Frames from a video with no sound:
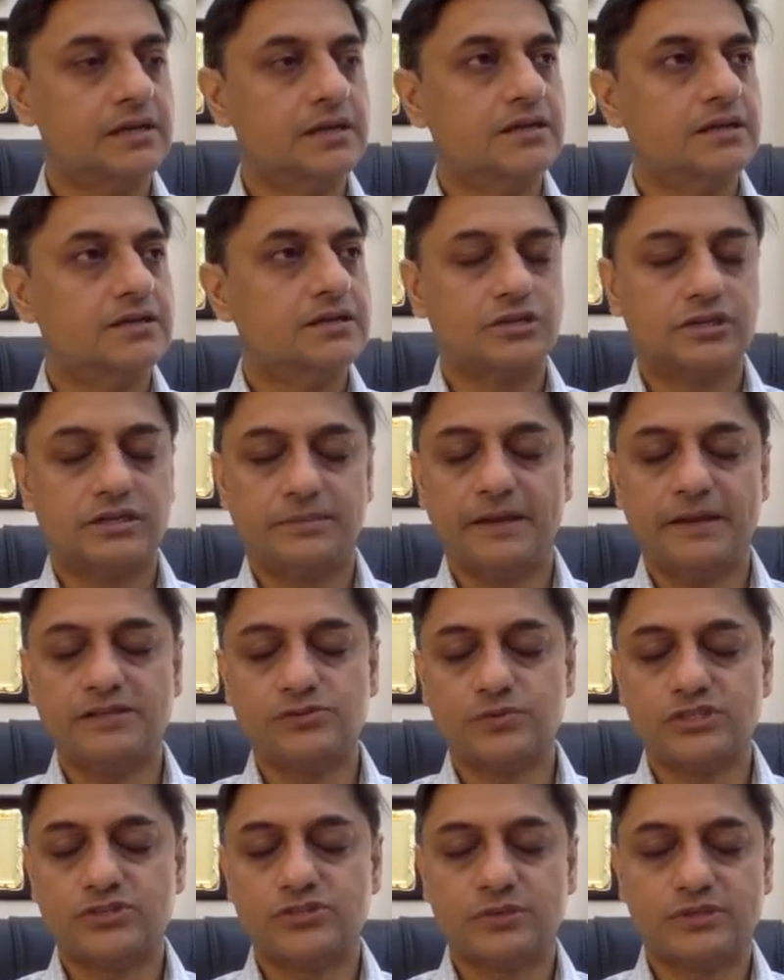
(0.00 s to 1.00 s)
So it depends
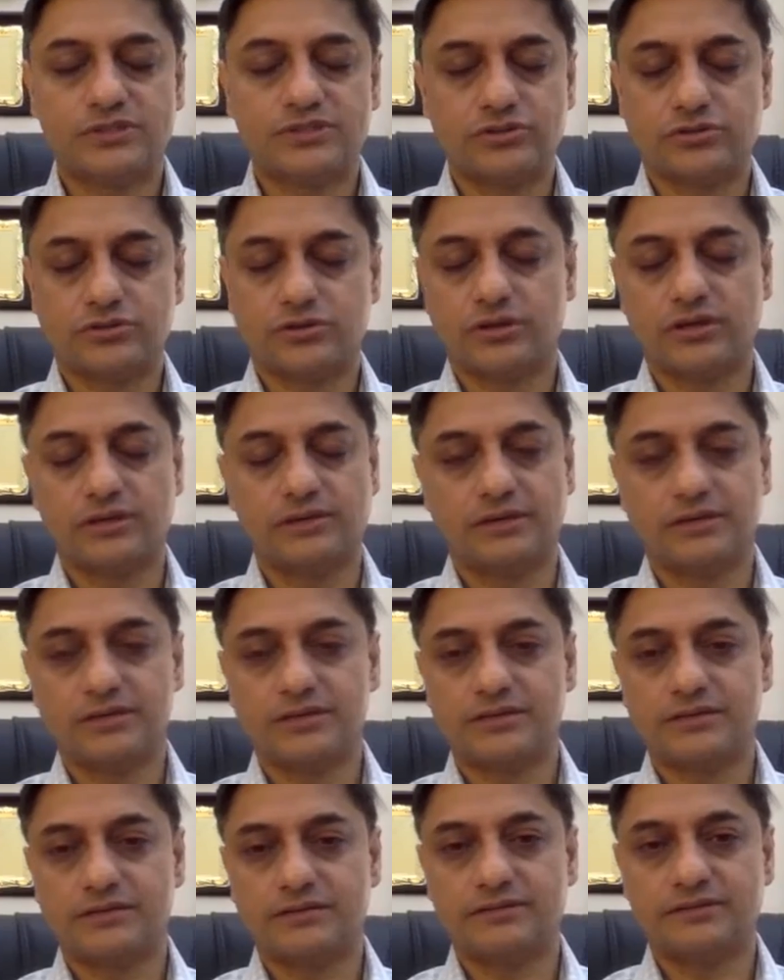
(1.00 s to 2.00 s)
which ones you're talking about.
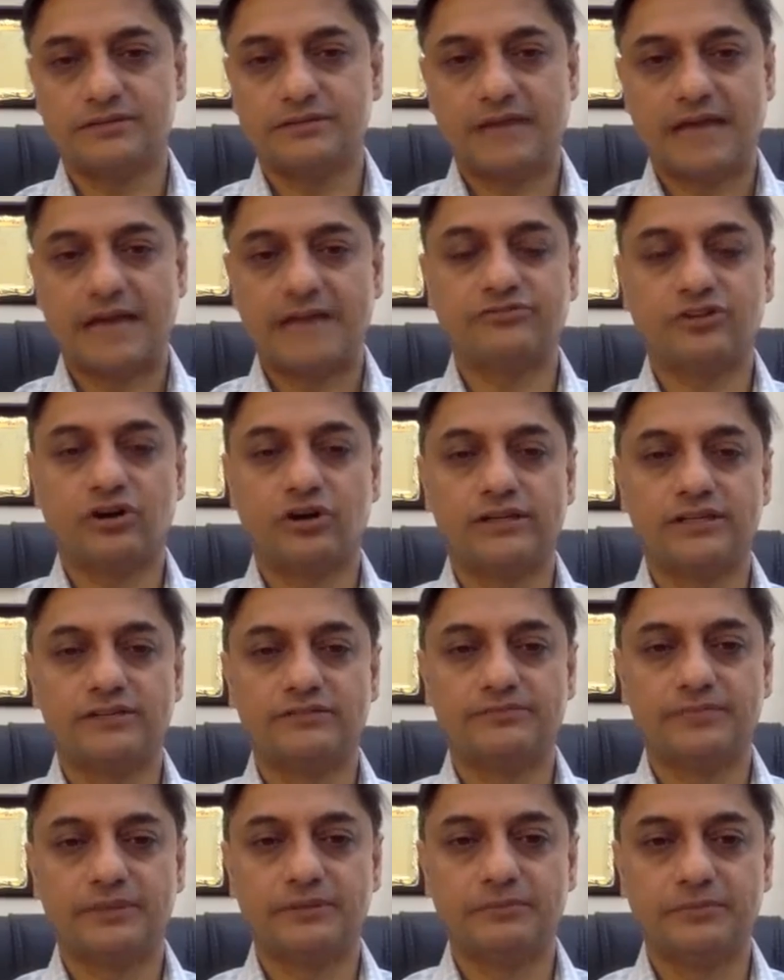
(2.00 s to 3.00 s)
Some of them have got
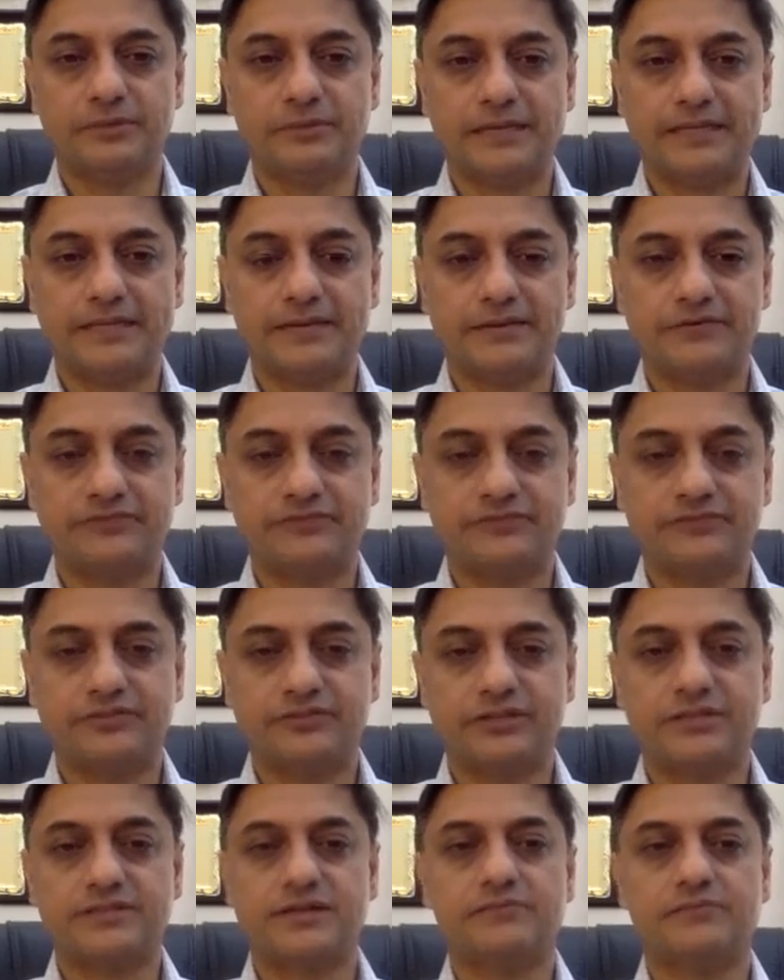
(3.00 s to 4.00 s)
implemented. For
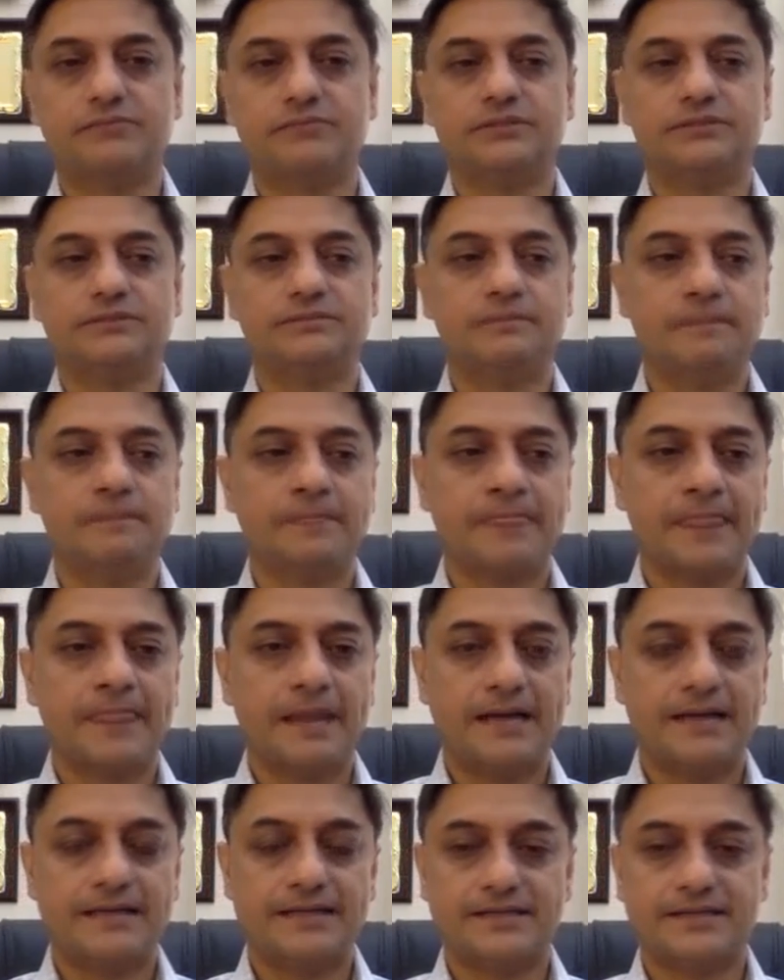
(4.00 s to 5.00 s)
example,
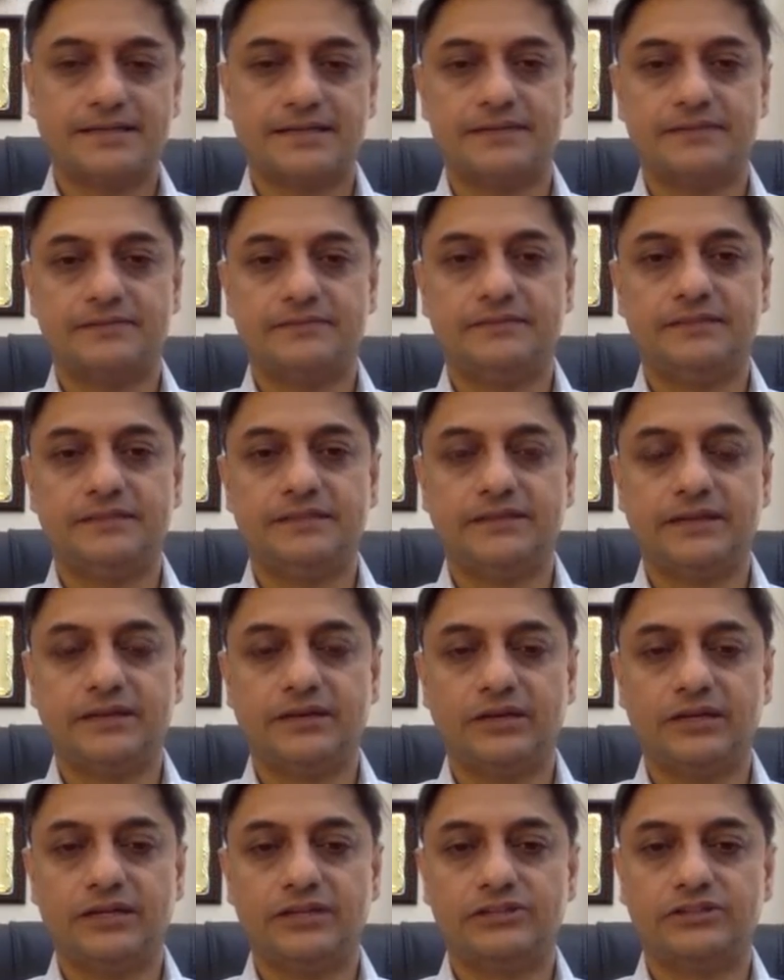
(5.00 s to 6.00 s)
as I said,
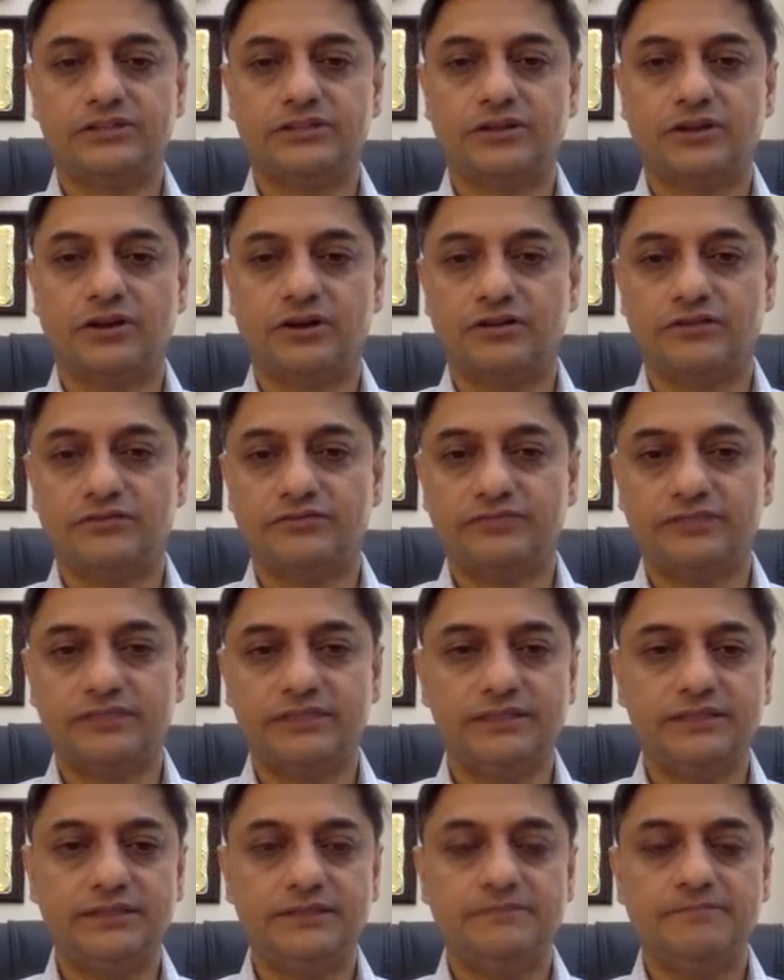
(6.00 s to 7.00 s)
deregulation of
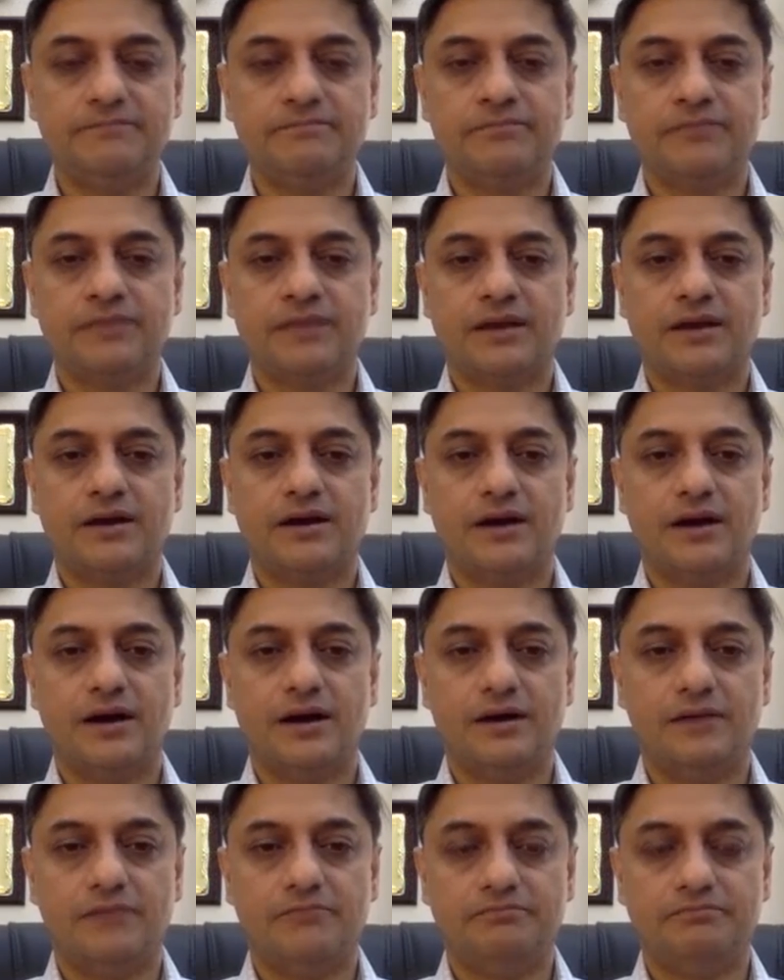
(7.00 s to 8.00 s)
the
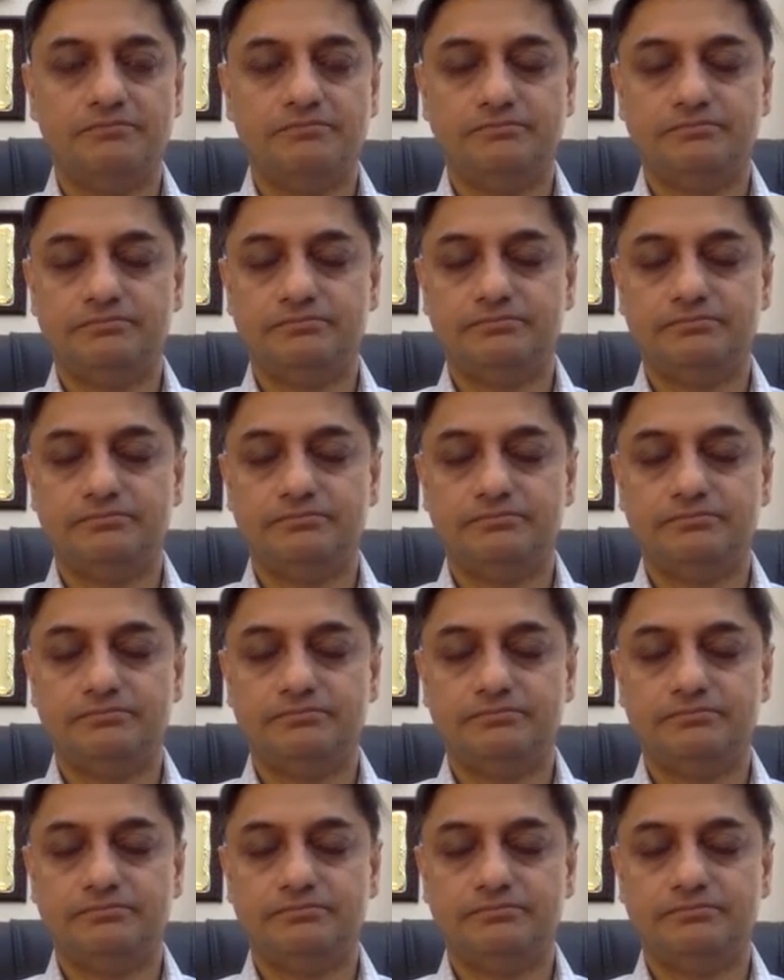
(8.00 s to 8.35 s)
IT